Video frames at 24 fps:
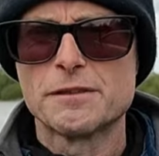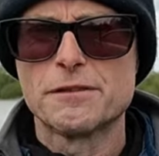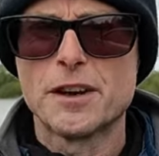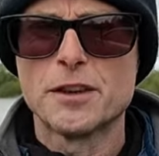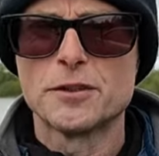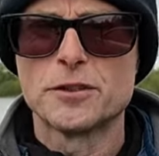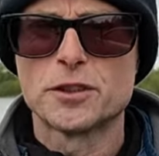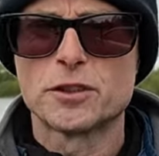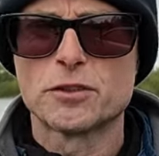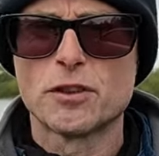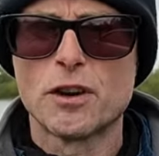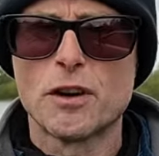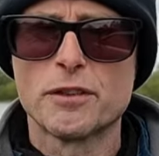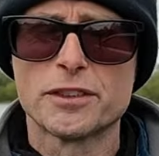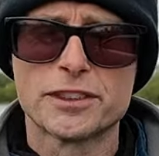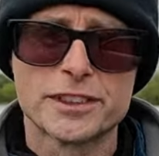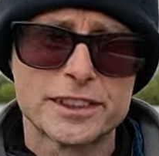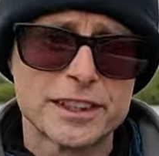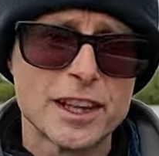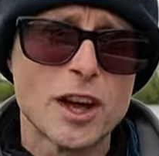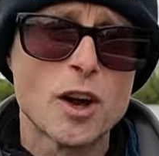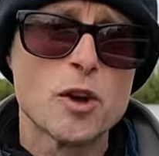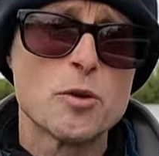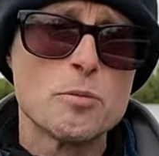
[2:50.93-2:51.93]
photograph
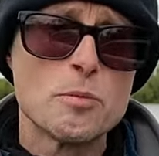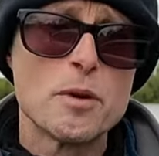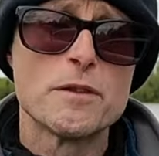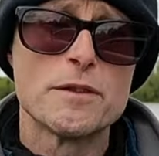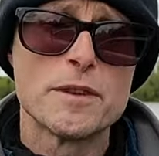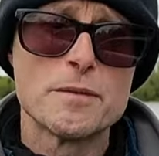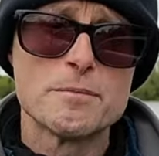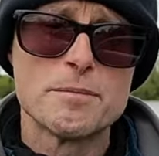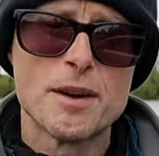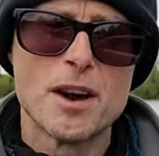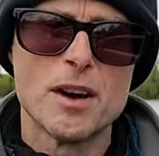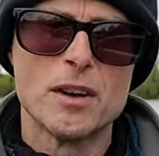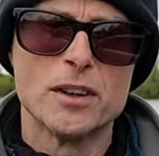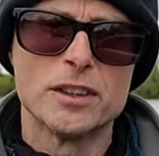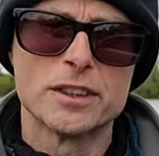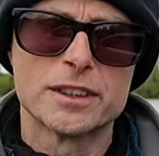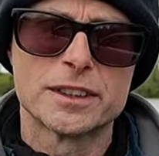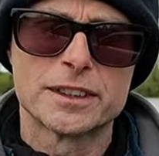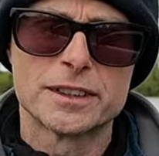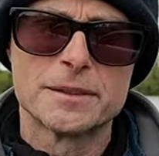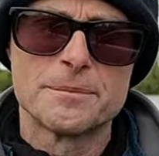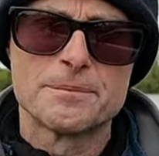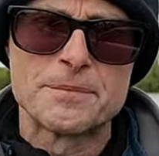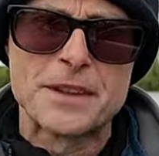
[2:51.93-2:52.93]
slow moving
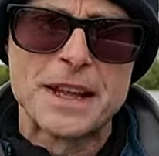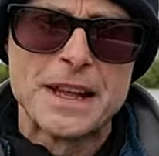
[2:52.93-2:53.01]
birds,